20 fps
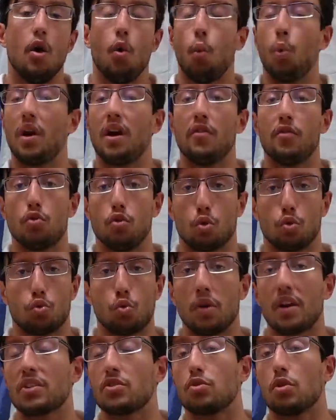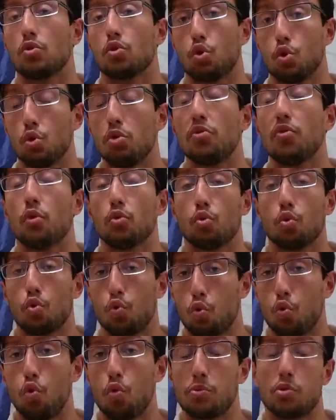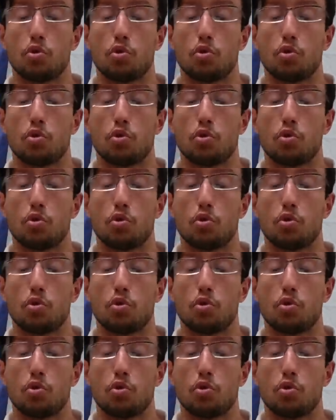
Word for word: whatever you're doing is not good for the group,